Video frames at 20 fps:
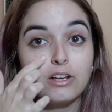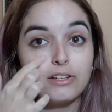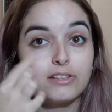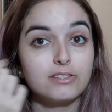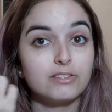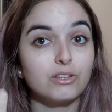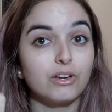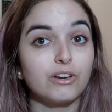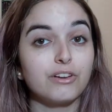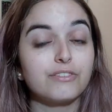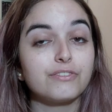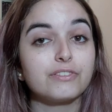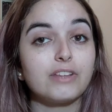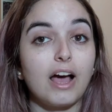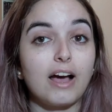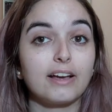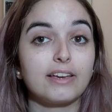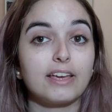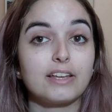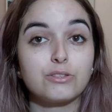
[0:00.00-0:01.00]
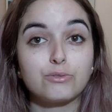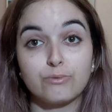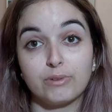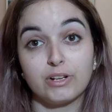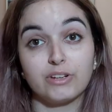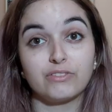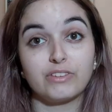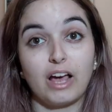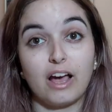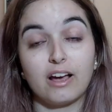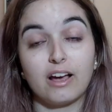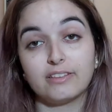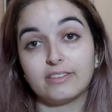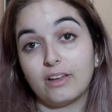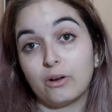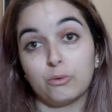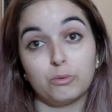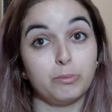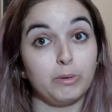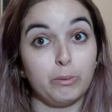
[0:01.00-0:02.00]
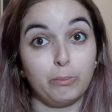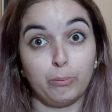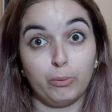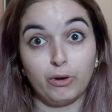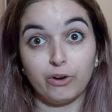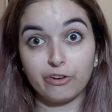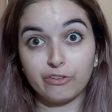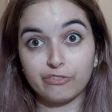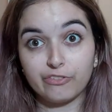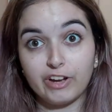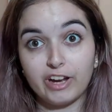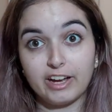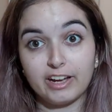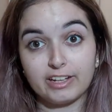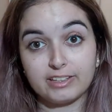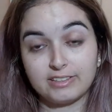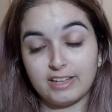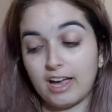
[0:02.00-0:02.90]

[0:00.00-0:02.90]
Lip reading: So if that gets rid of that, that would be perfect.